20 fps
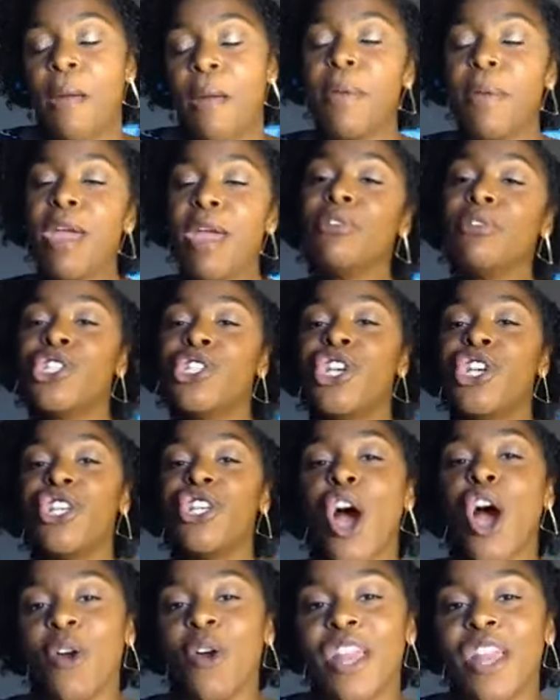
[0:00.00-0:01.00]
People should
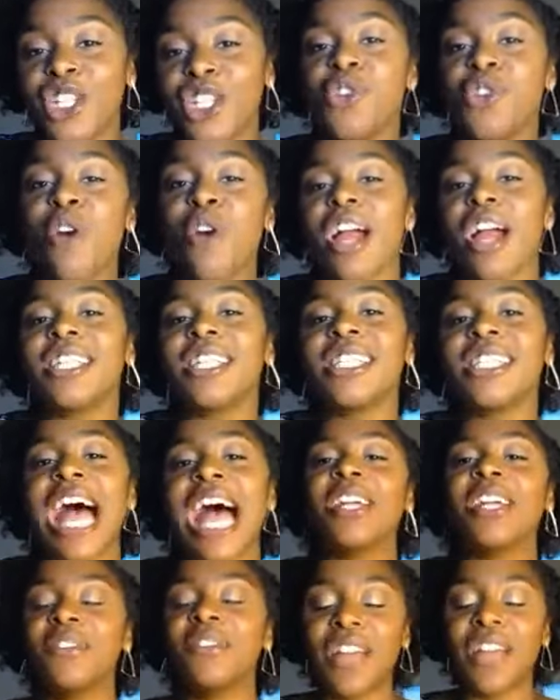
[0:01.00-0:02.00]
know that you are a
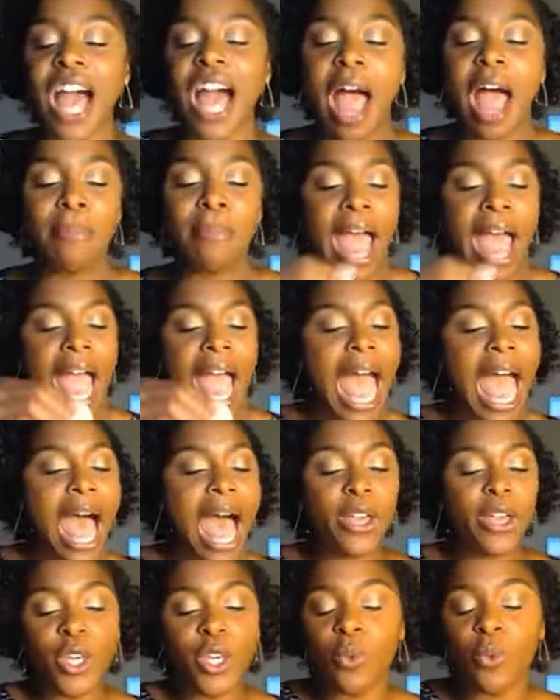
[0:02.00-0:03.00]
child of God by how
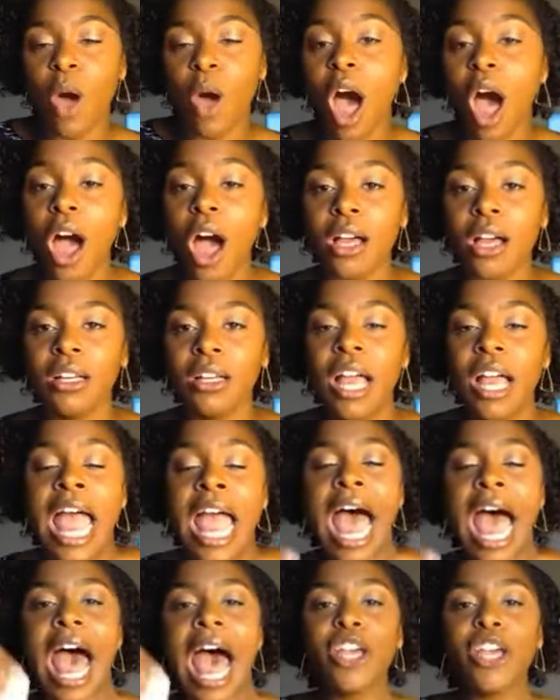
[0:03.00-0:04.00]
you walk,
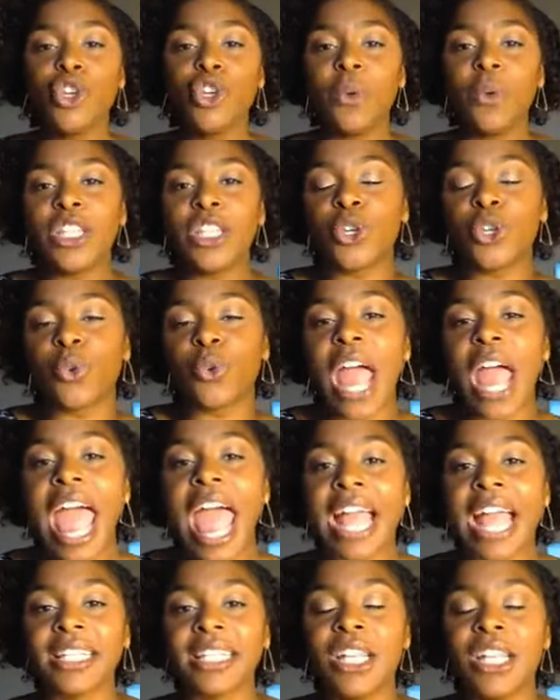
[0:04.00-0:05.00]
how you
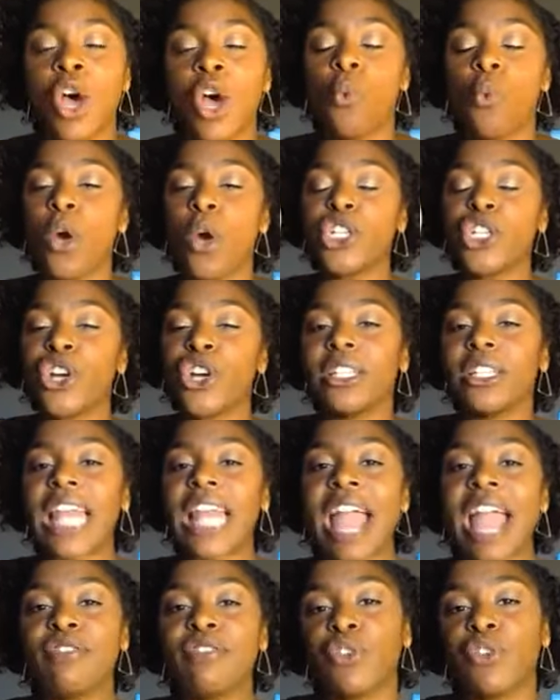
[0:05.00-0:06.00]
interact, what your
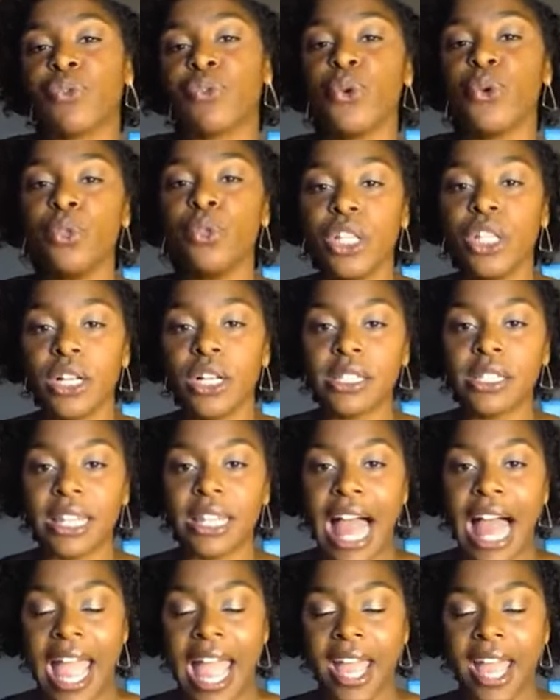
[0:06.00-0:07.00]
life's fruit looks
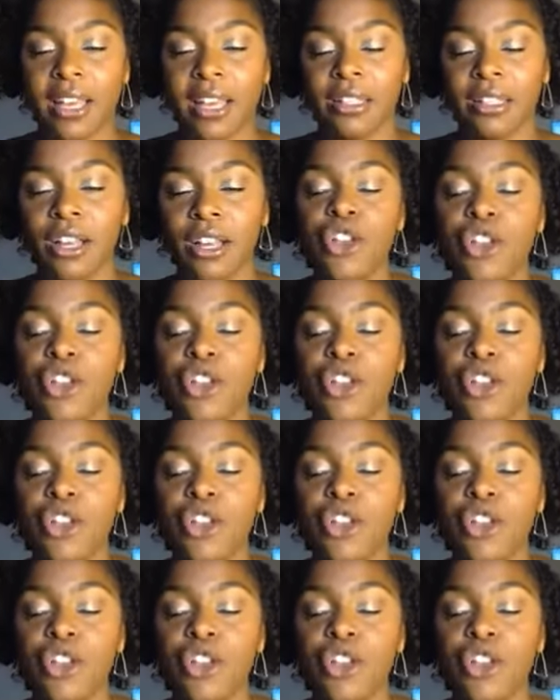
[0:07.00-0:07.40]
like.